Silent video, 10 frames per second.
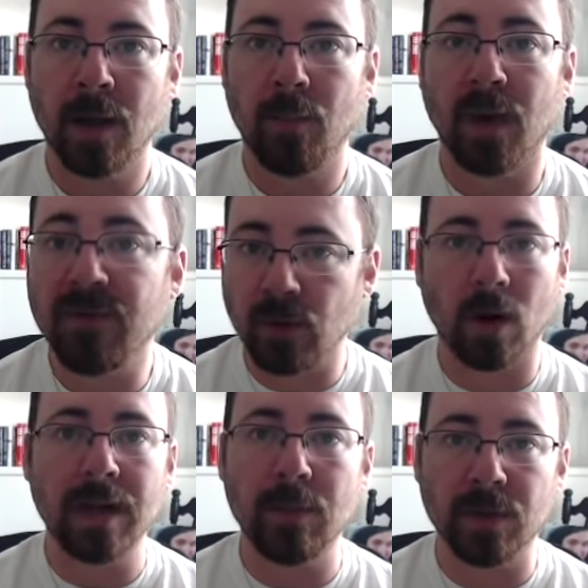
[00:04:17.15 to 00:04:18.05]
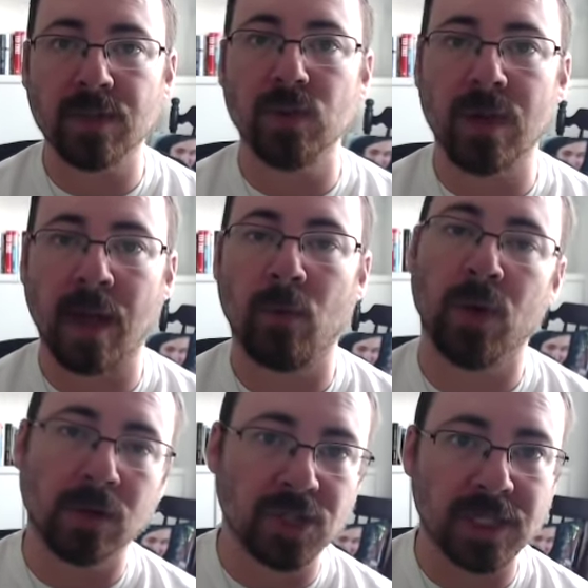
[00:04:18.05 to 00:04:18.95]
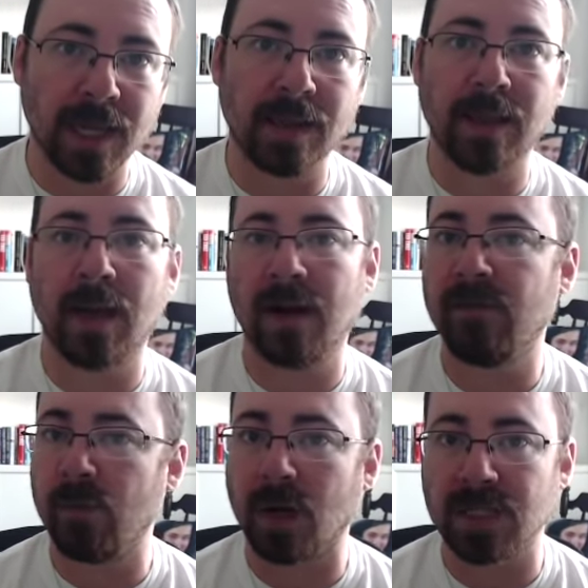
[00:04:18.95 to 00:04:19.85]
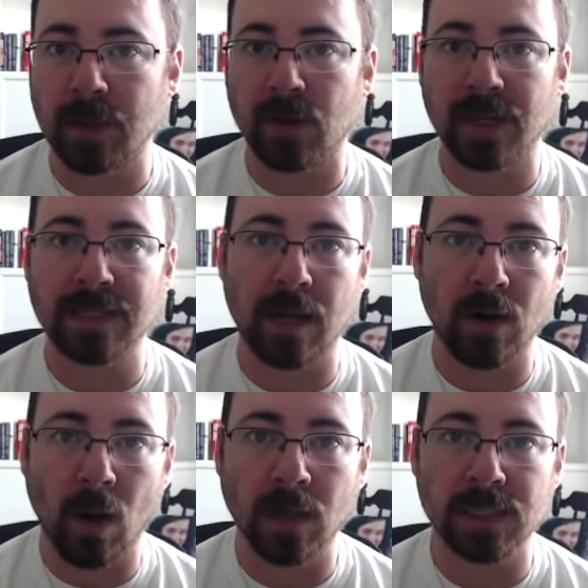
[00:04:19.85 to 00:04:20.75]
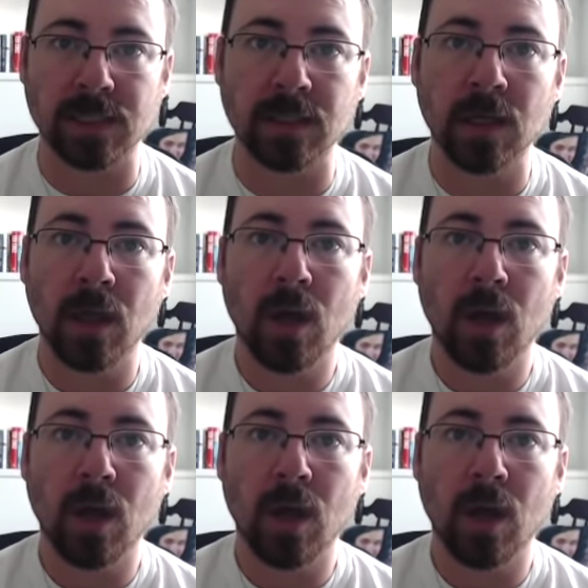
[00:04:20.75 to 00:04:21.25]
But if you're unable to do that, we understand that not everybody's able to get down to Austin.